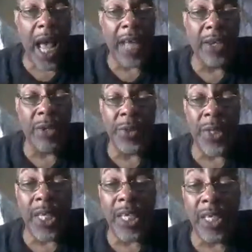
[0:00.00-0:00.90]
I know
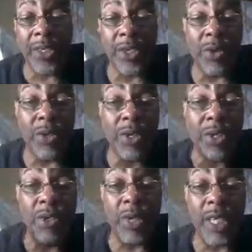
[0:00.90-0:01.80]
things going on in
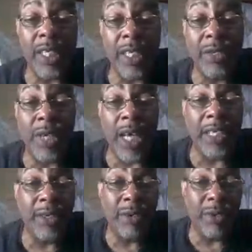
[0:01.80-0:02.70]
the U.S. that you
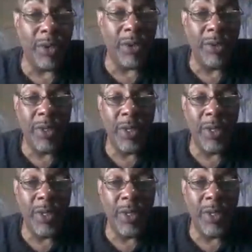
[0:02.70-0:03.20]
guys don't know